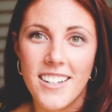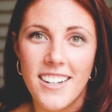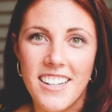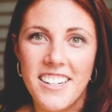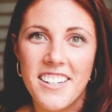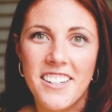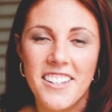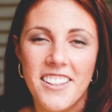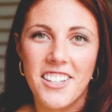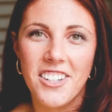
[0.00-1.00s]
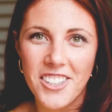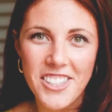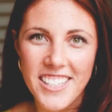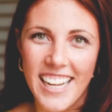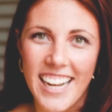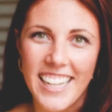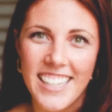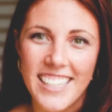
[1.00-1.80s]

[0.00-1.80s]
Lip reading: on the girl side.